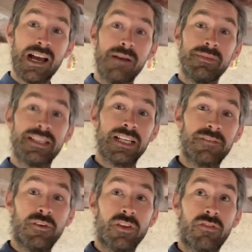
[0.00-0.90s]
I'm
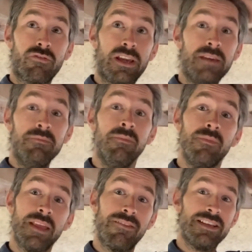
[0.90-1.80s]
6'3".
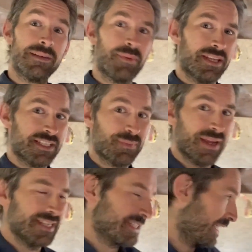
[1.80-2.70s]
There is a bit of
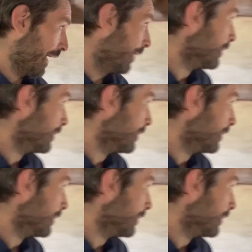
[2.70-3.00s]
space here.